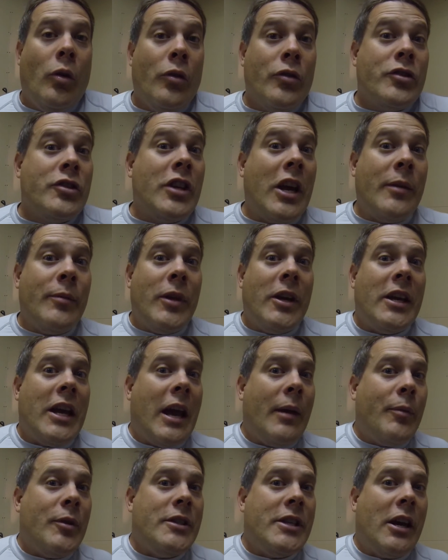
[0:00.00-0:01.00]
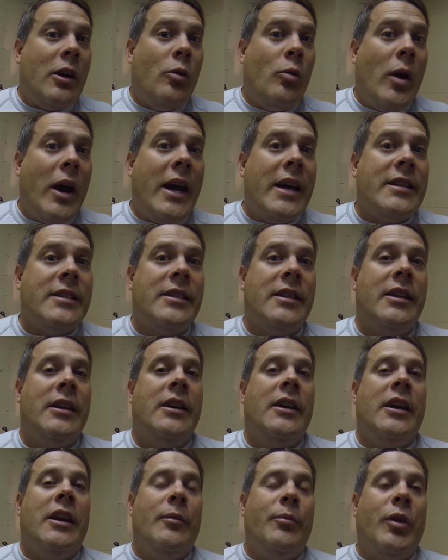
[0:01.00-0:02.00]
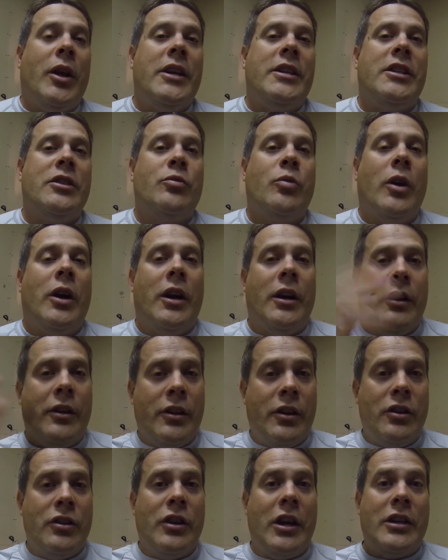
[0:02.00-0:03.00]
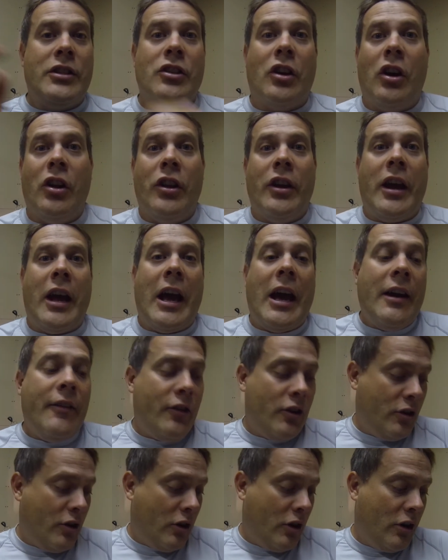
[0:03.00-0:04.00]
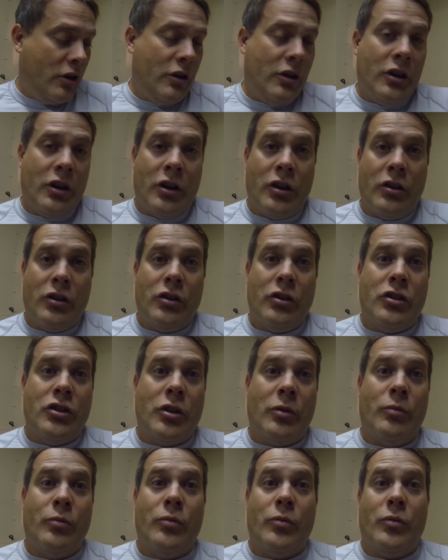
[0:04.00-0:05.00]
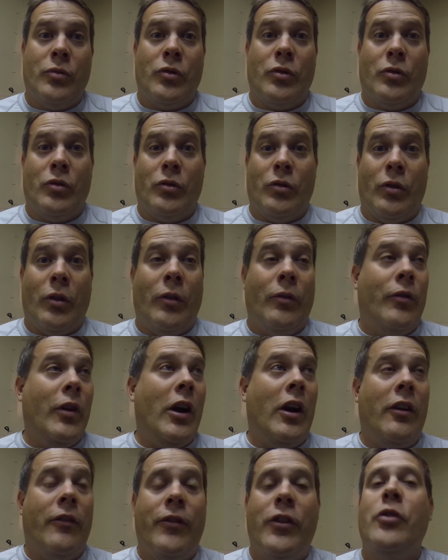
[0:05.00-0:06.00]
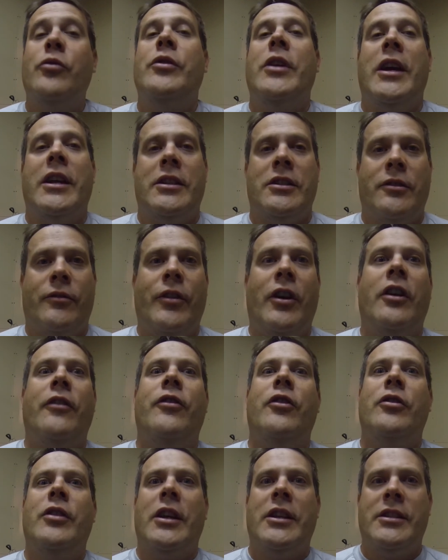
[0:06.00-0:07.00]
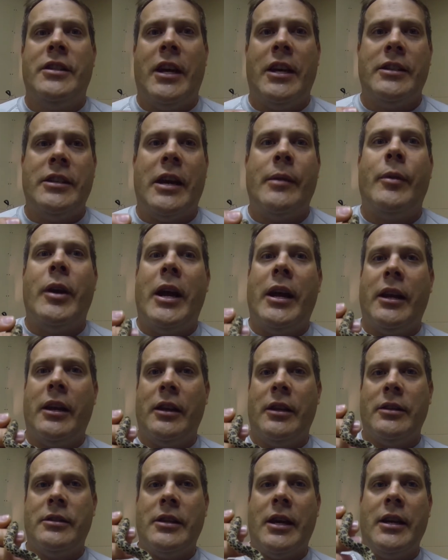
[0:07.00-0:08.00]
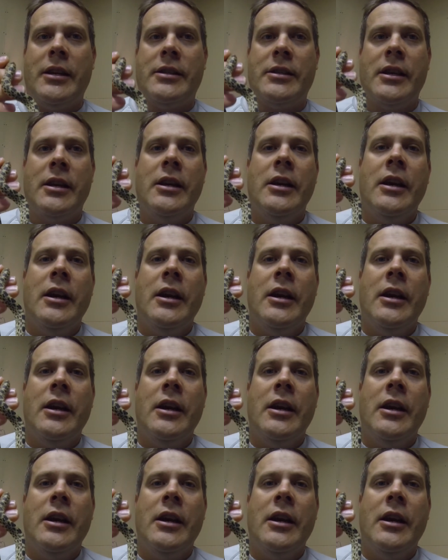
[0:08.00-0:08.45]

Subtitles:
Same thing happens out west in places where that's all they have are some very few dens, very few den sites, hibernacula sites